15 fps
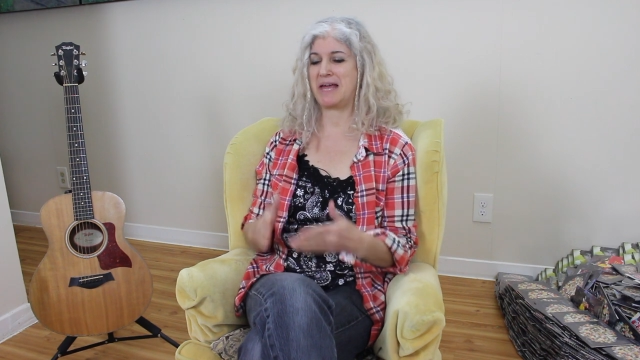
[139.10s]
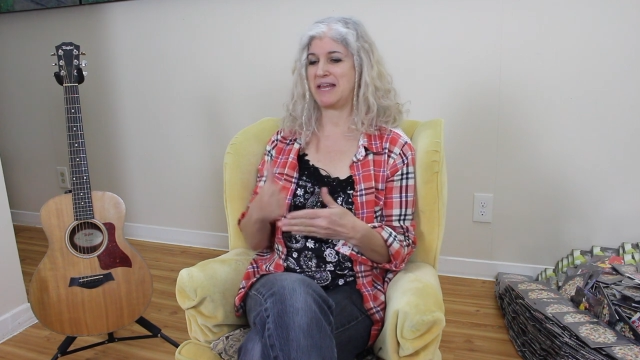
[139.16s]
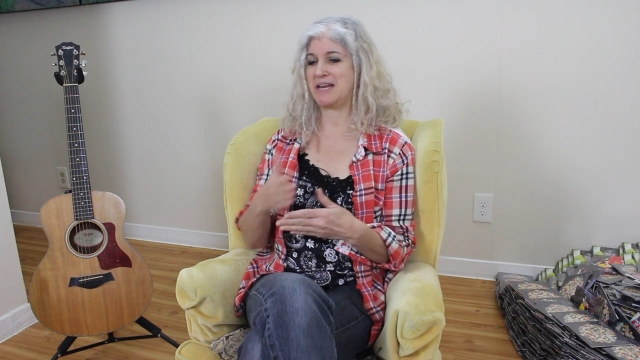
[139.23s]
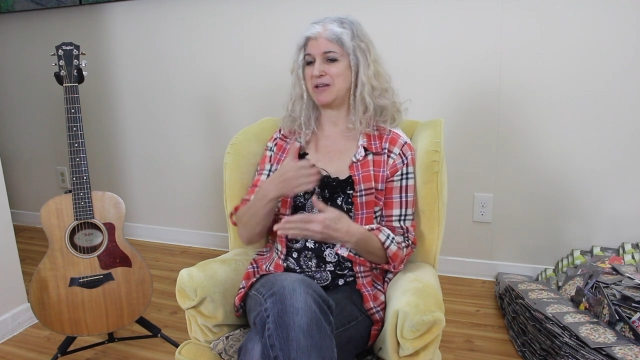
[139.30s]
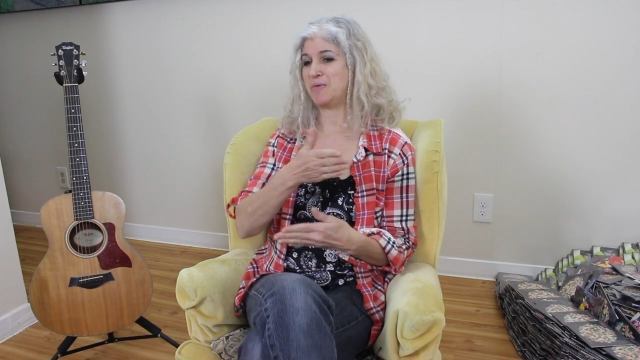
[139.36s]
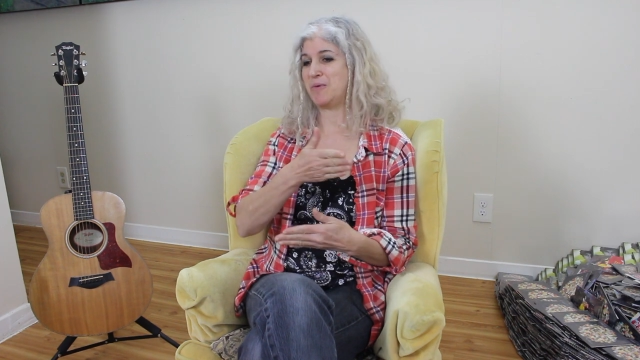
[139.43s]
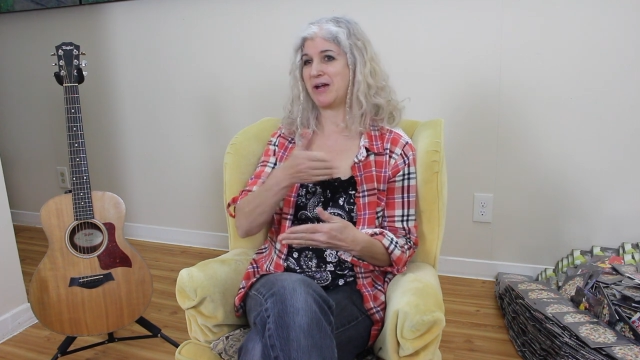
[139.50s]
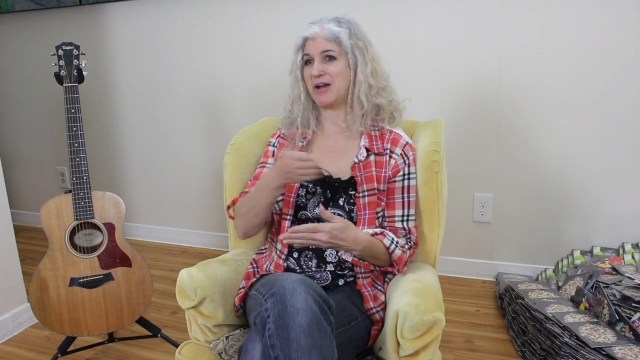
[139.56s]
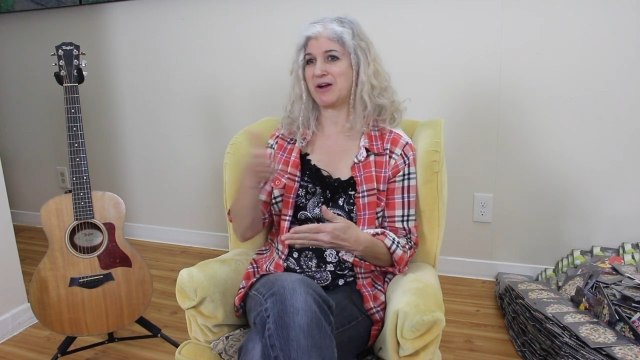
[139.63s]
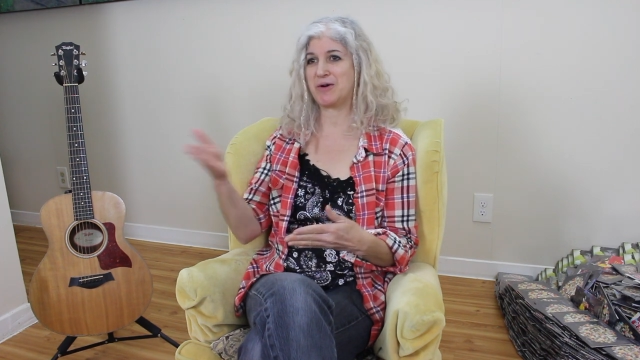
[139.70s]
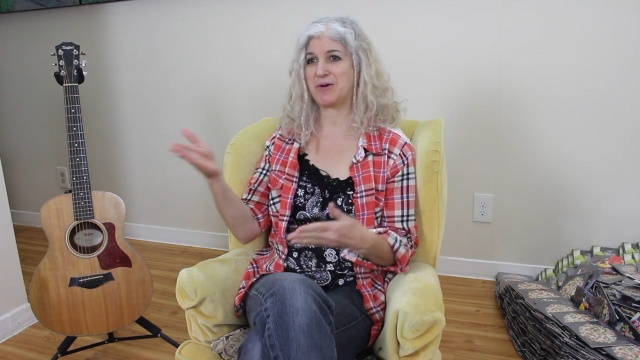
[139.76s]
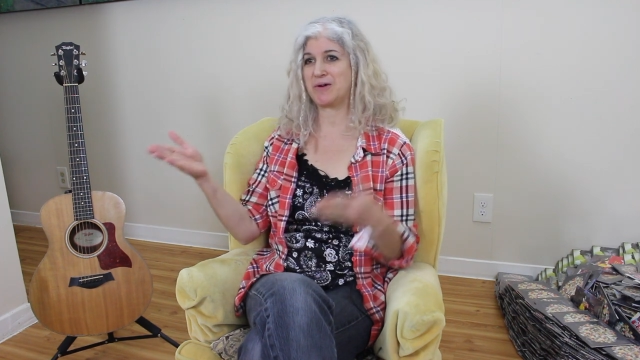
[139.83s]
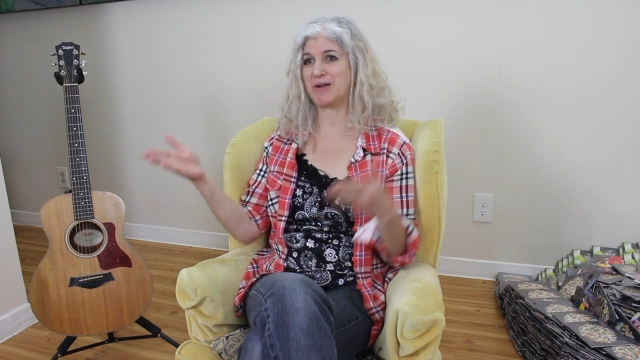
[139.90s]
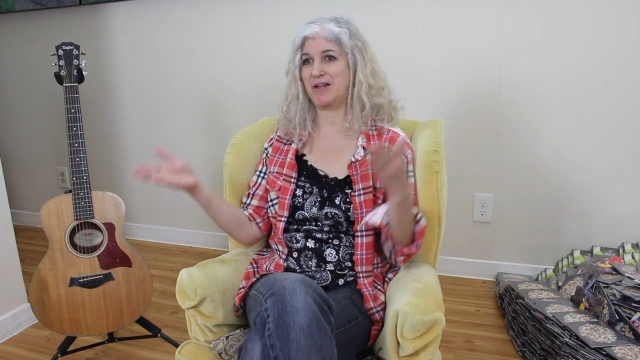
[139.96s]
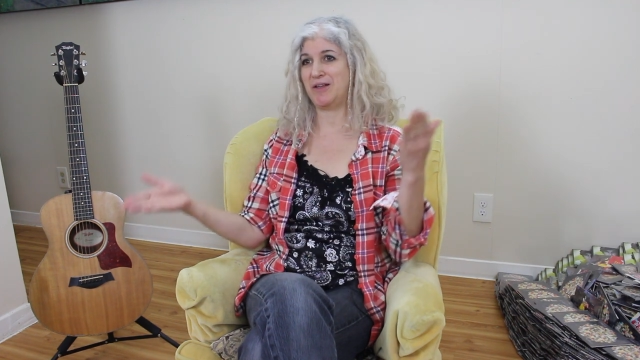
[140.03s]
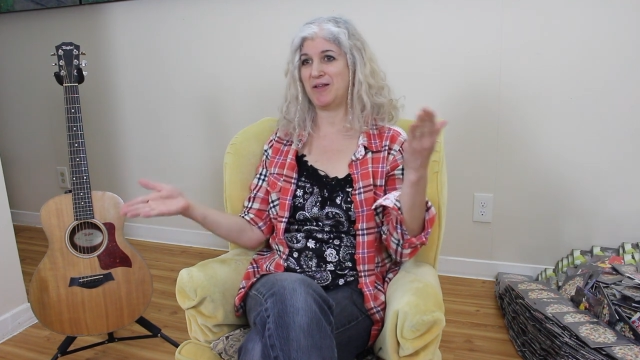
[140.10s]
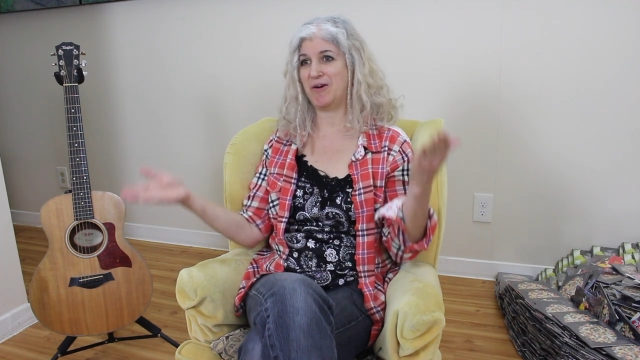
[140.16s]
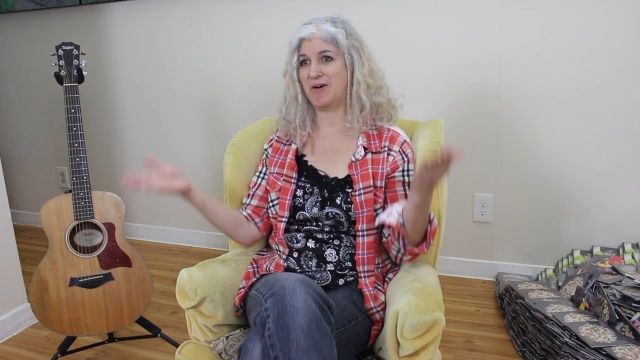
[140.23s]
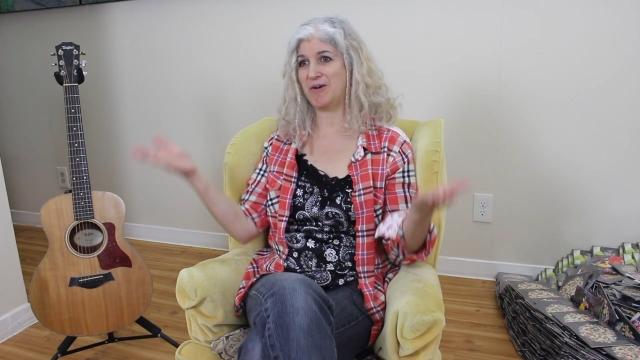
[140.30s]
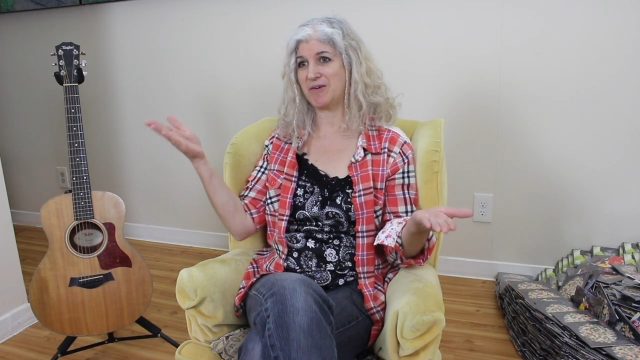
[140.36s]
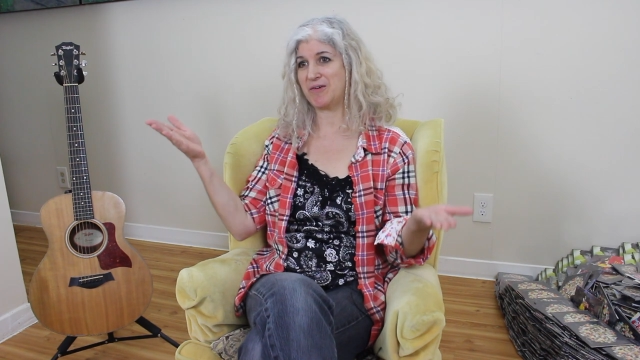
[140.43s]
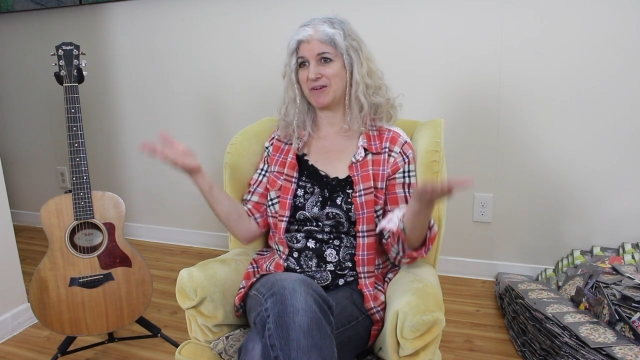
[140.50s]
Anywhere
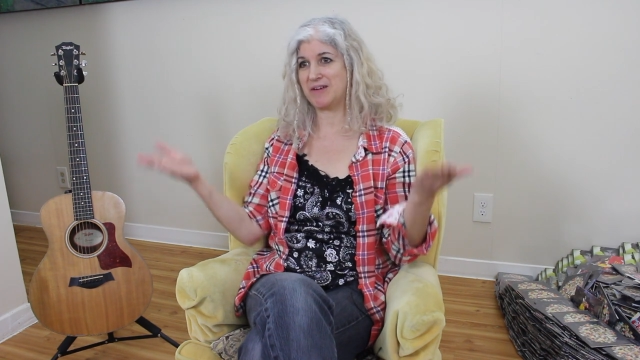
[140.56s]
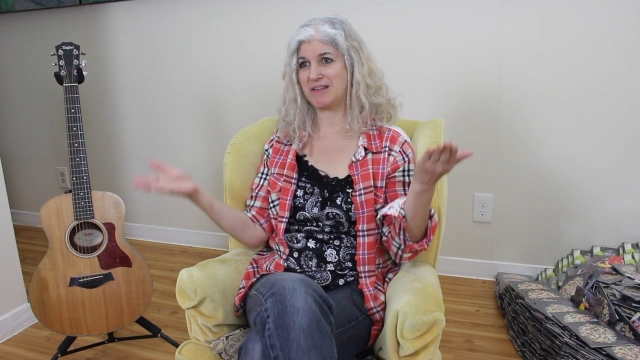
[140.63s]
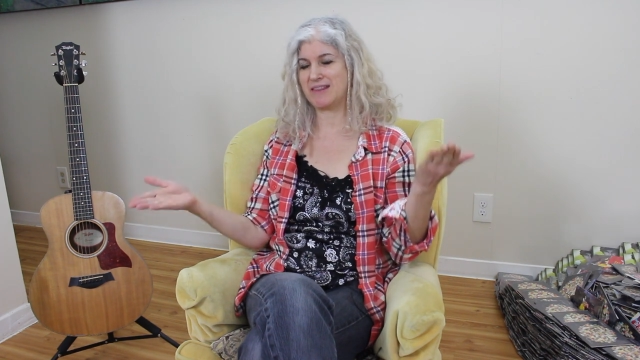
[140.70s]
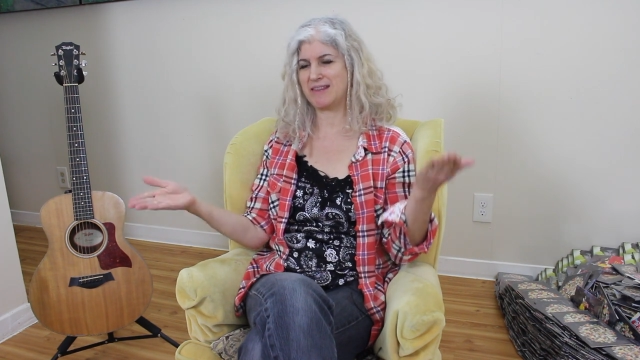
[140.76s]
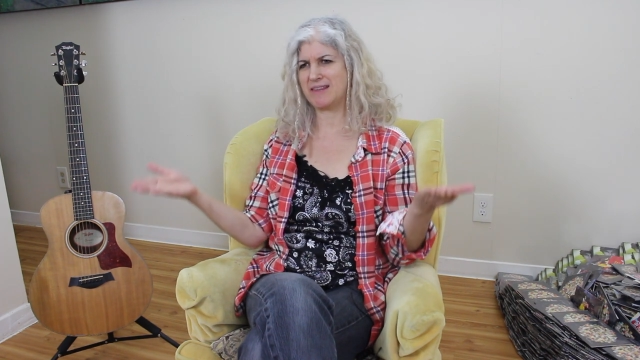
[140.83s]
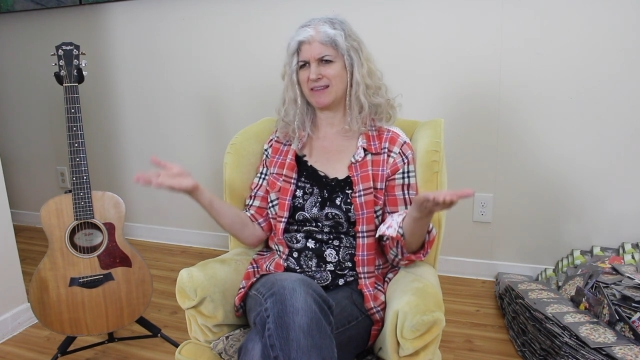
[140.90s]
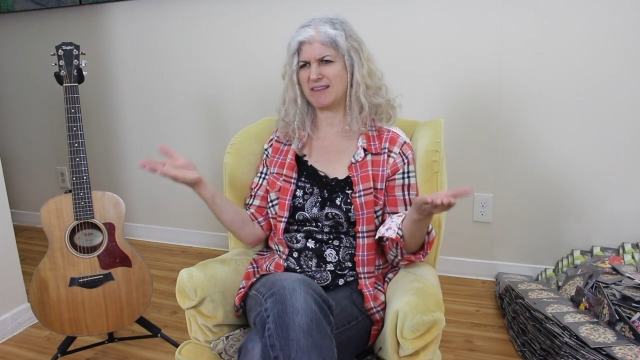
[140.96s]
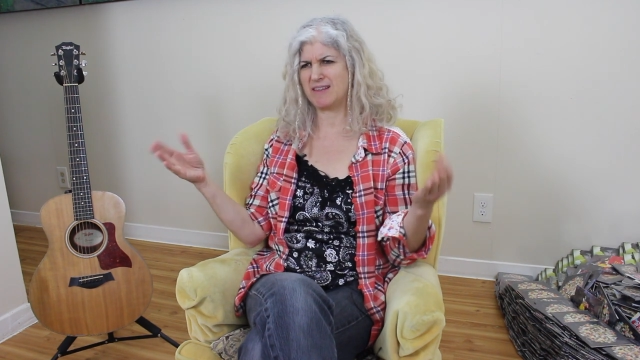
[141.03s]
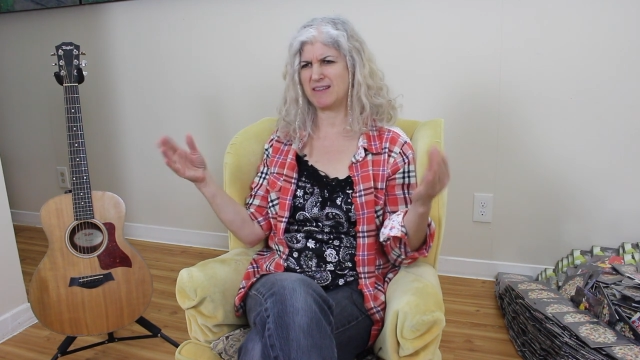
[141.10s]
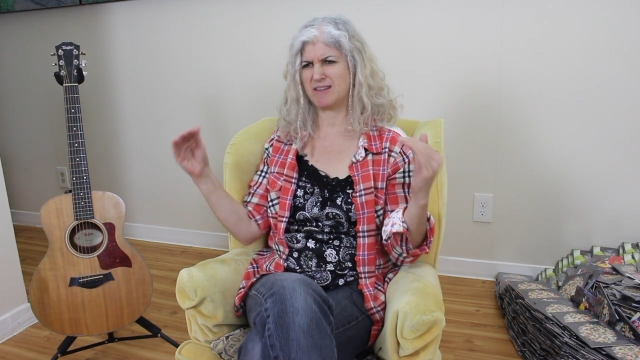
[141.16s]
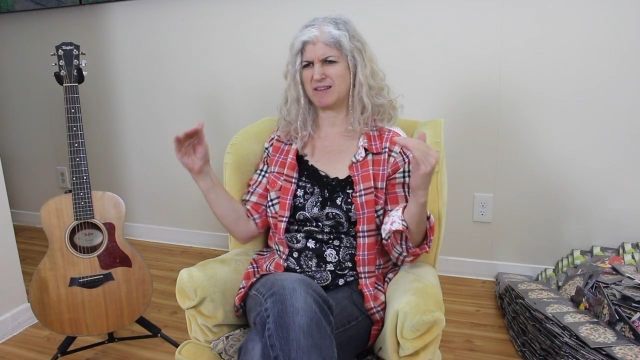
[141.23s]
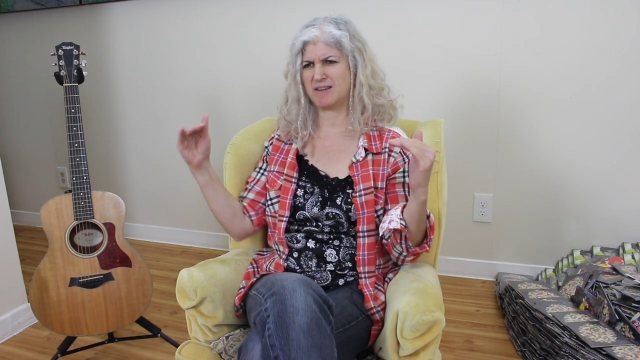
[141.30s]
along